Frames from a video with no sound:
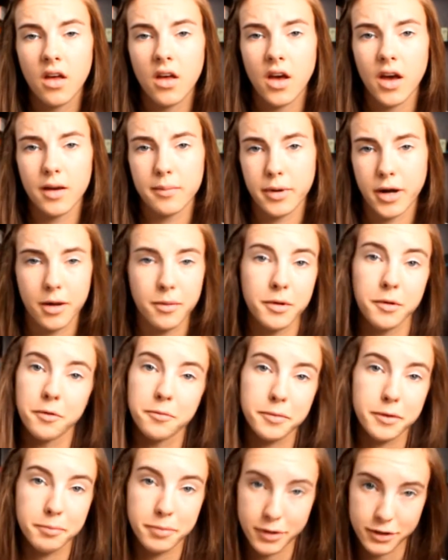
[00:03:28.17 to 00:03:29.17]
I probably
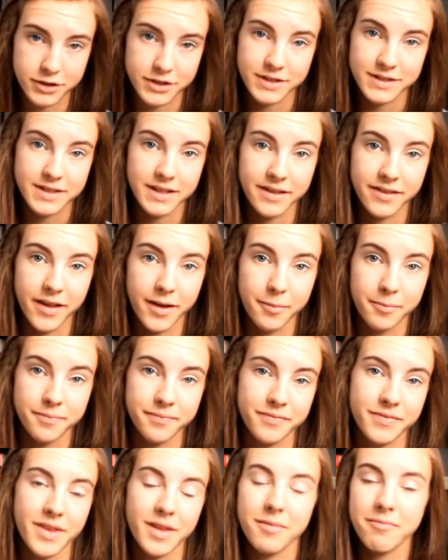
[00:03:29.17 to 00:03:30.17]
won't be purchasing them.
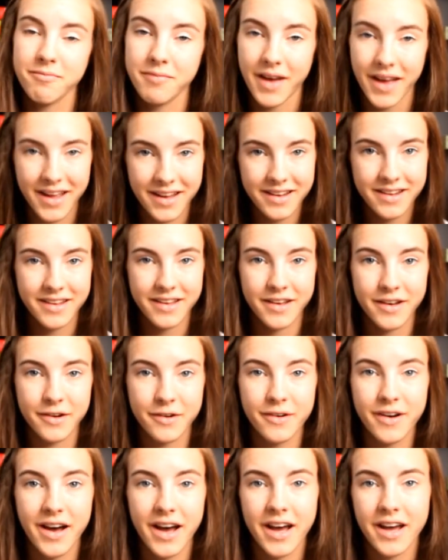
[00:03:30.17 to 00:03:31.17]
But
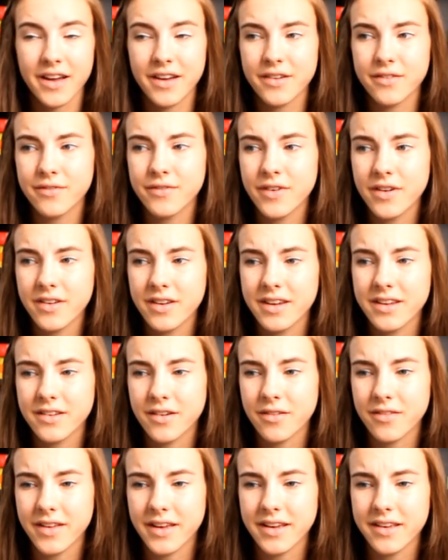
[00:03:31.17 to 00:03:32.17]
anywho, I really
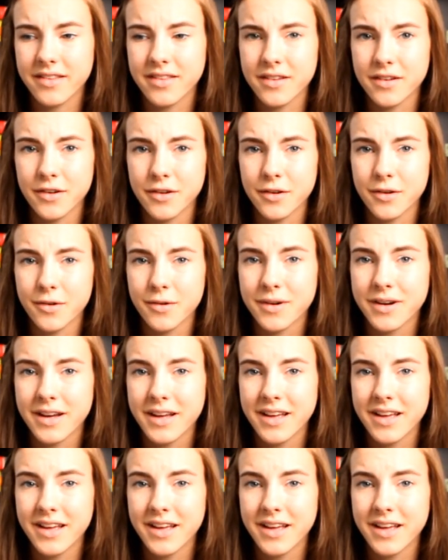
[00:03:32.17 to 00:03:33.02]
don't like the new